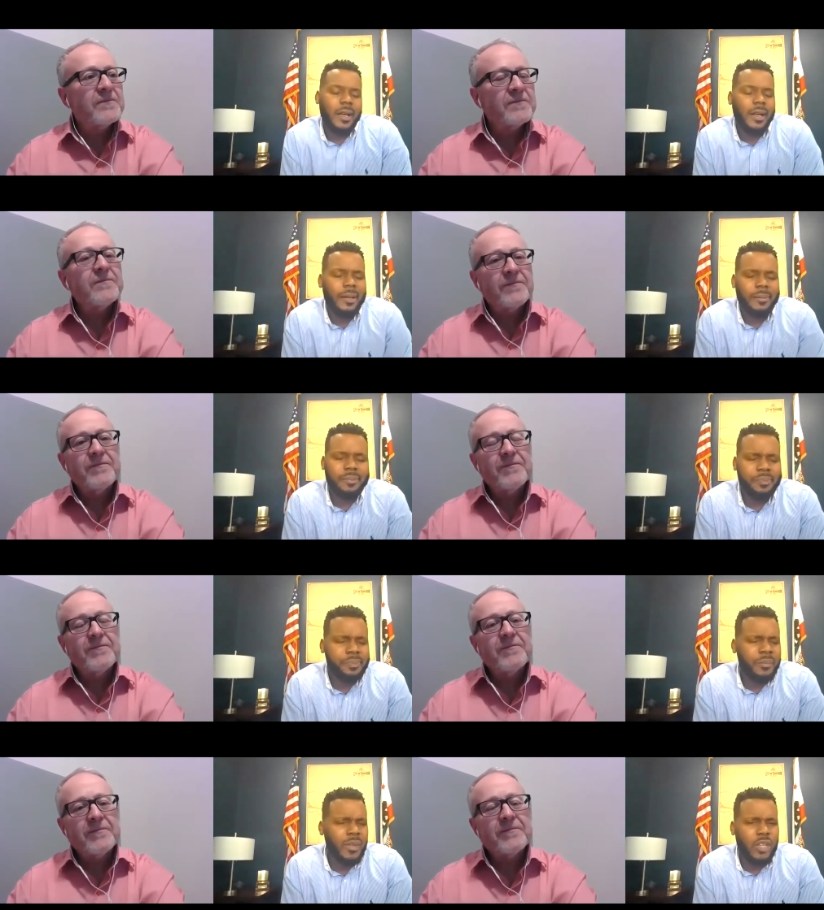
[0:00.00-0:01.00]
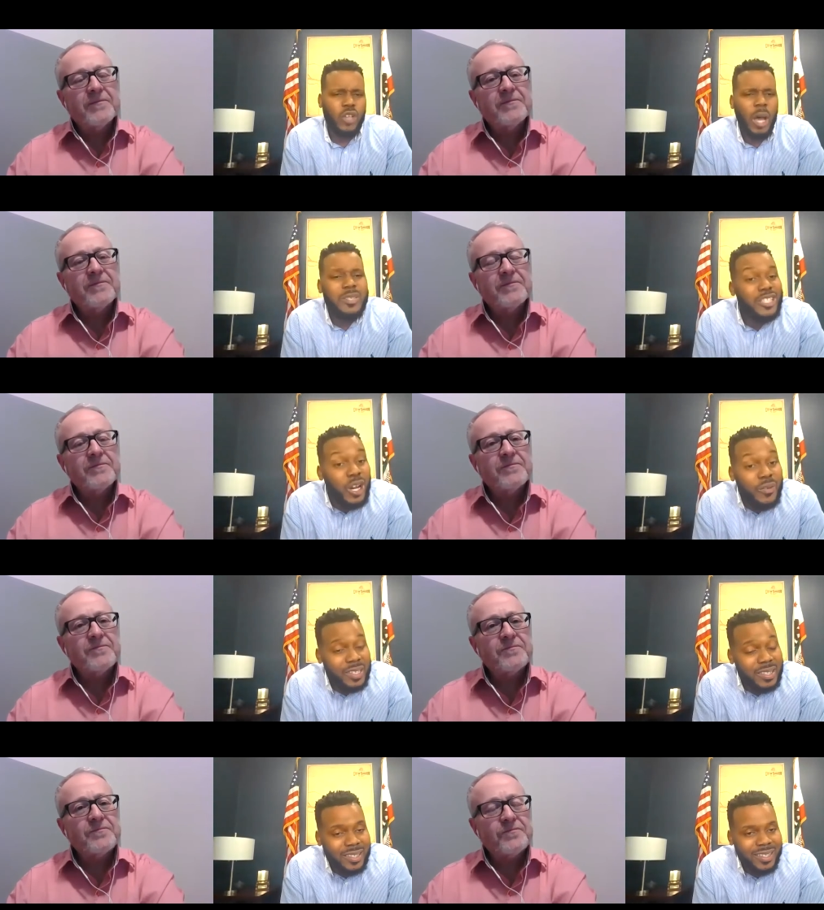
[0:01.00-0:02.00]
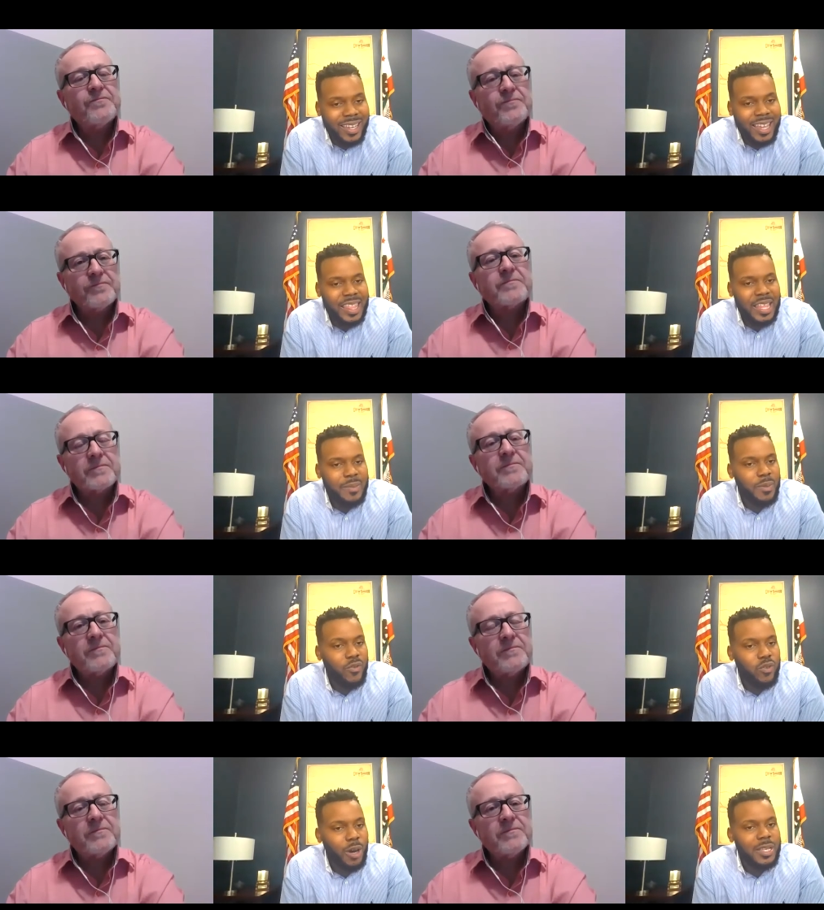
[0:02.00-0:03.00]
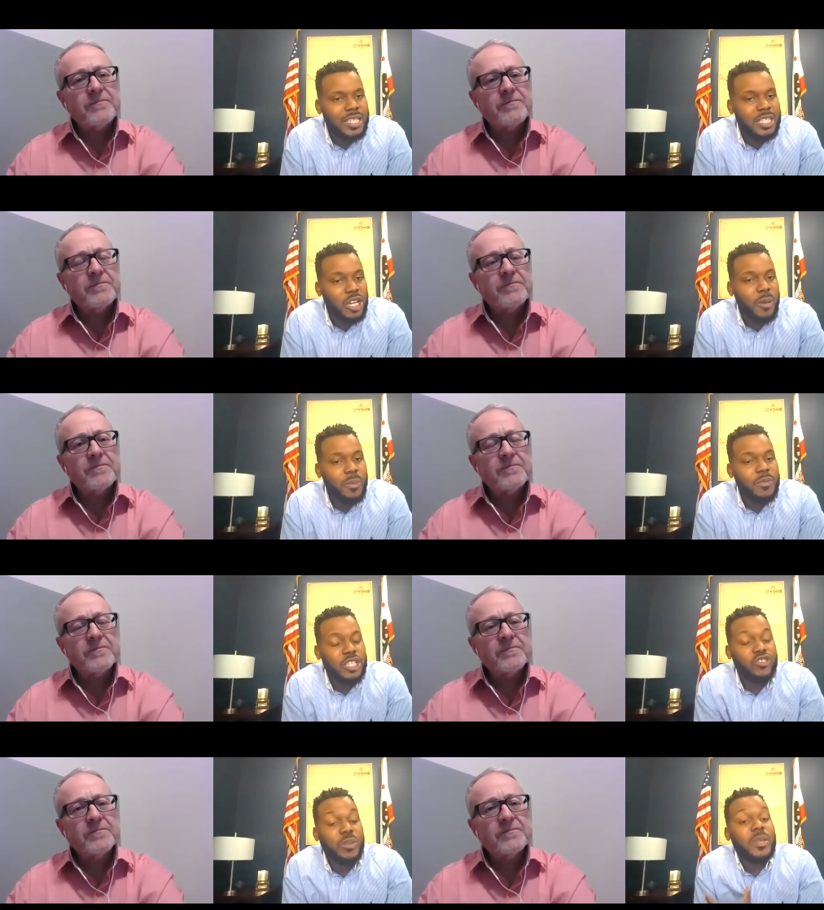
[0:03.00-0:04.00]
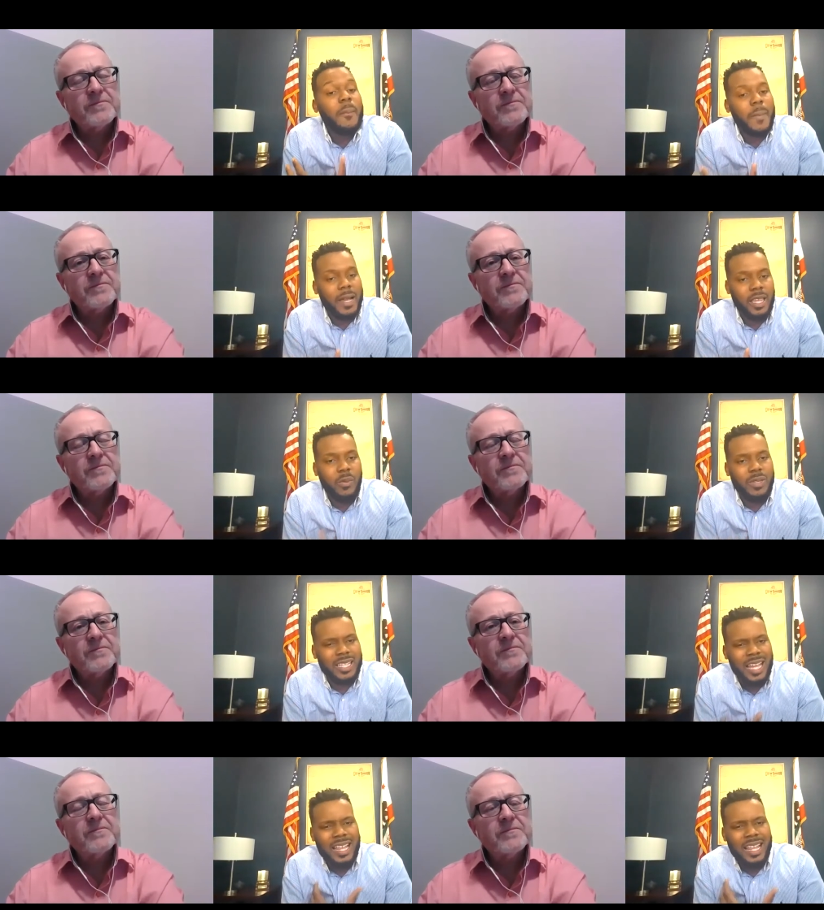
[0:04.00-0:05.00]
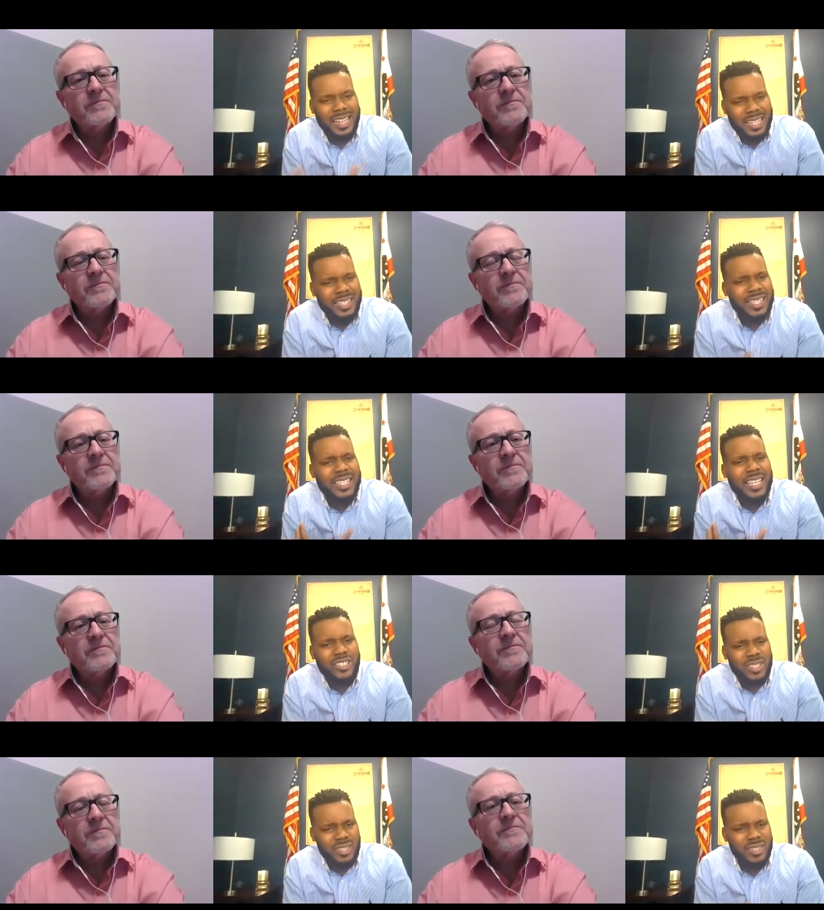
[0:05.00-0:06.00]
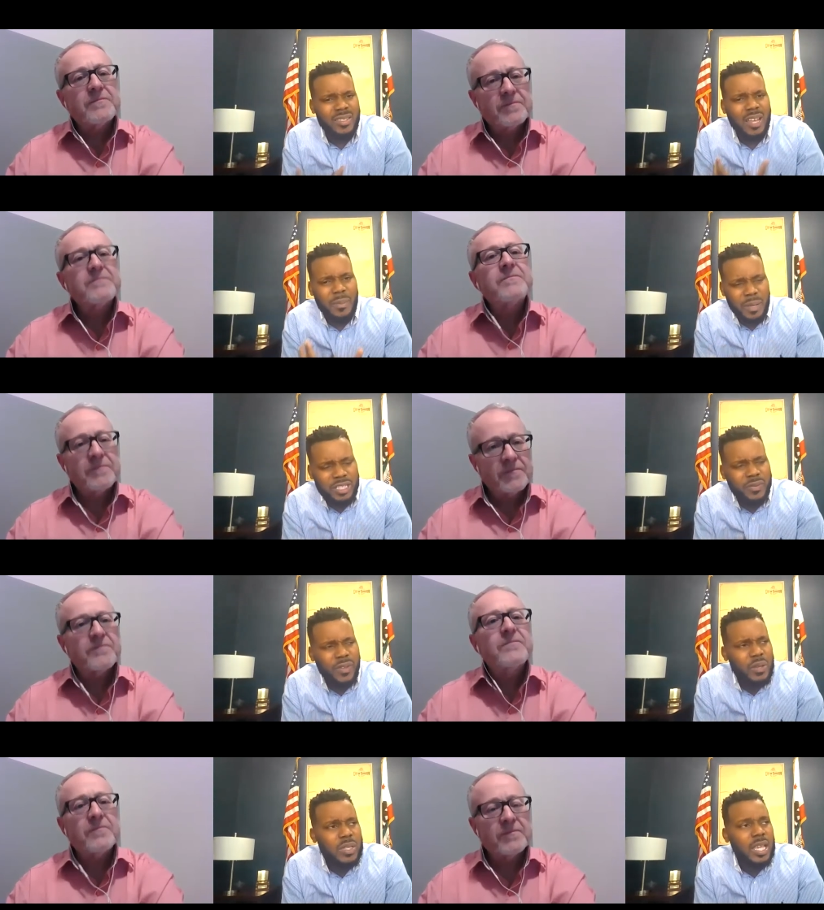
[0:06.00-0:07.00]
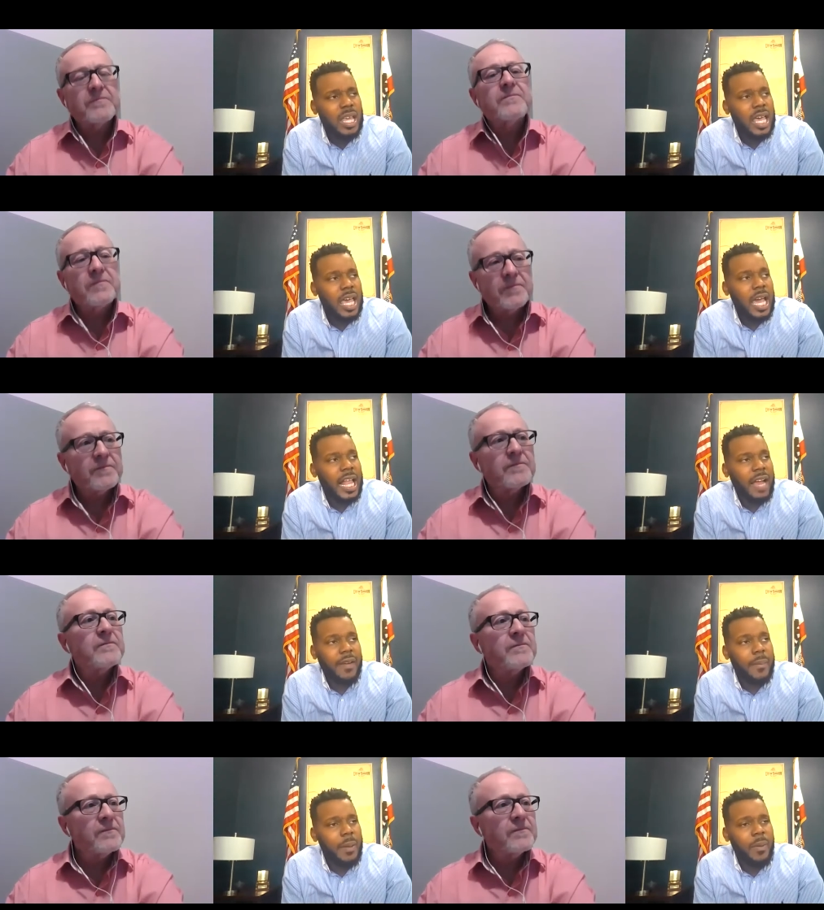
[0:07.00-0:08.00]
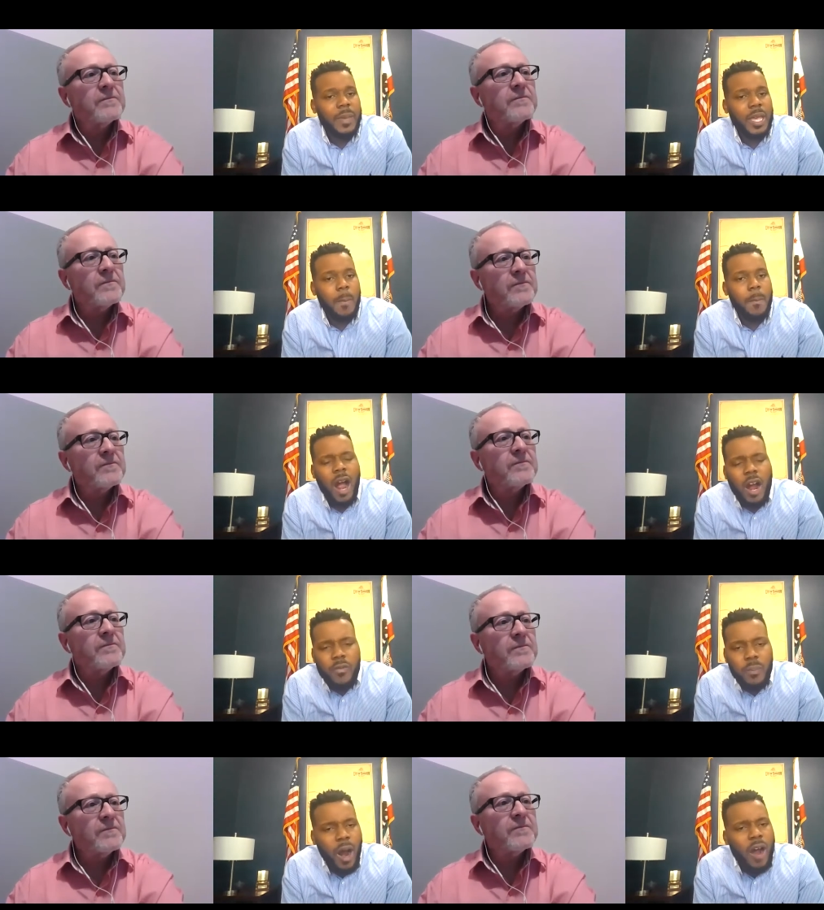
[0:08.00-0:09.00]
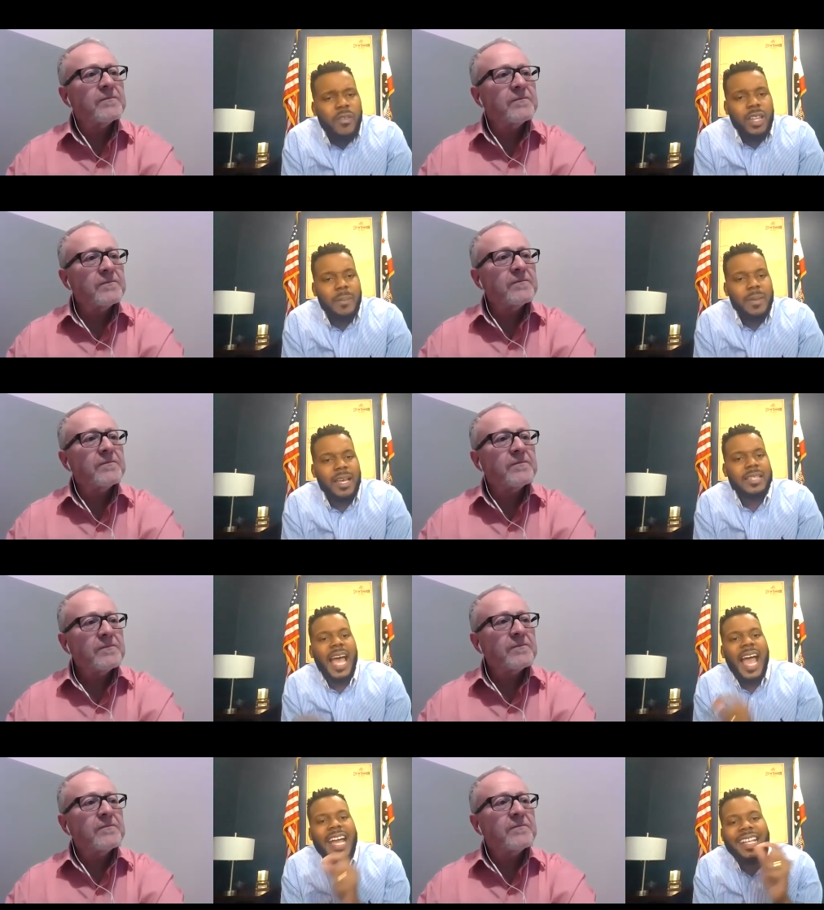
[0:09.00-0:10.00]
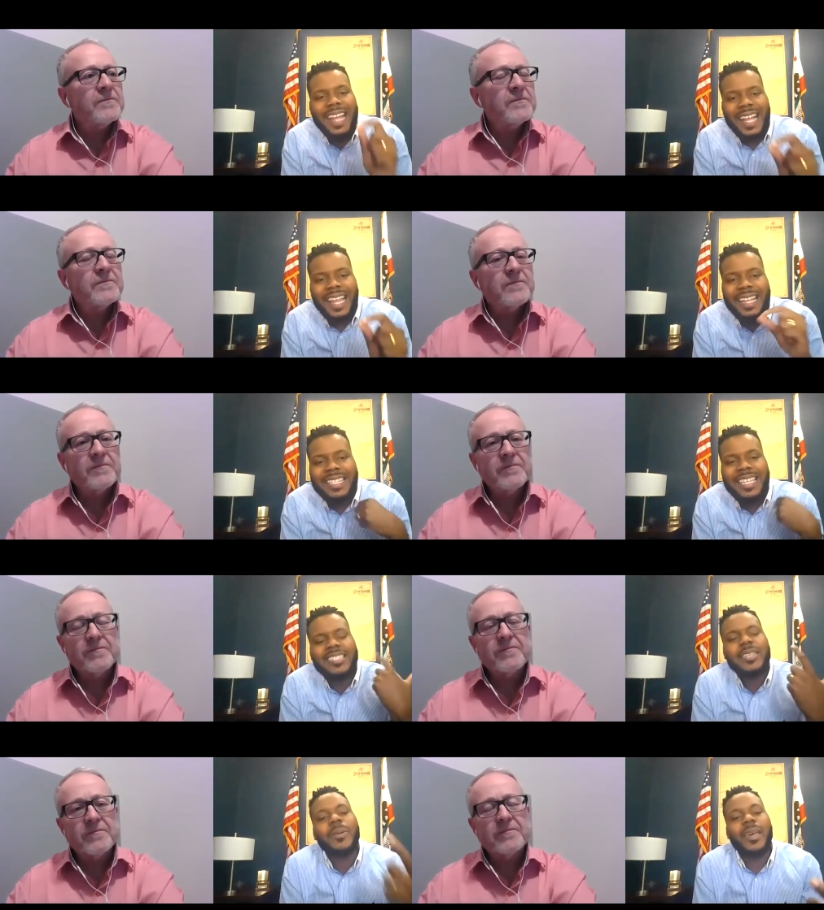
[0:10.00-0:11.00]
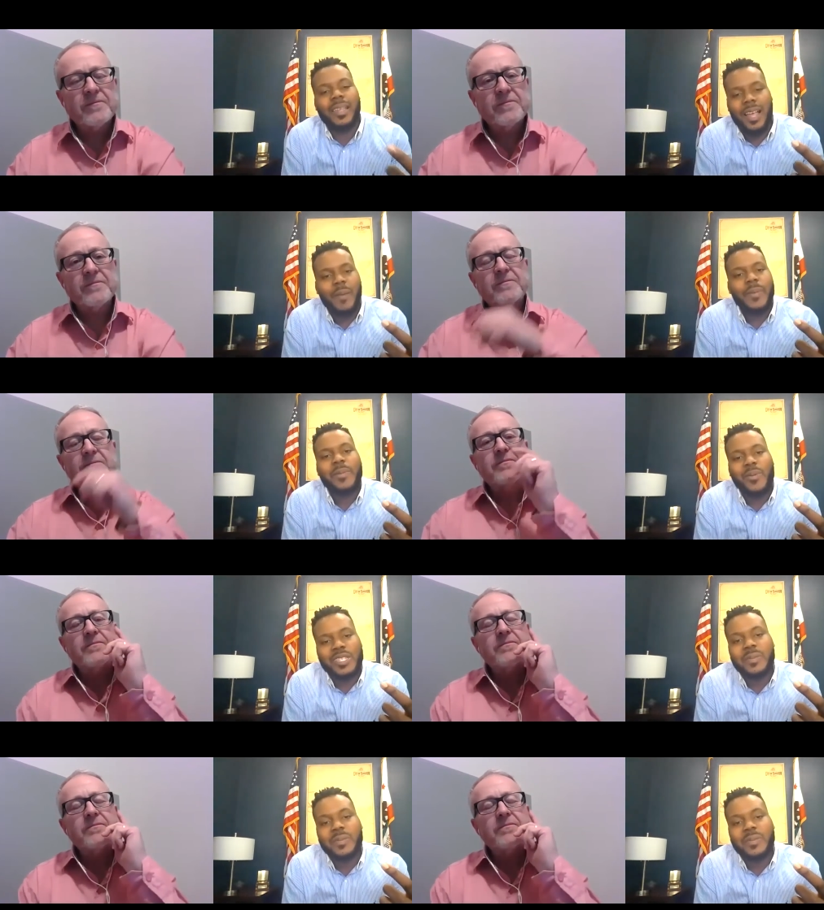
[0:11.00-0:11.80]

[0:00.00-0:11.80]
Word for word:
Speaker 1: Um, so I was nervous. And then before we disturb, distributed money, we did a, a listening sessions, a bunch of those. That I remember being marv- marveling because I cannot anticipate how people would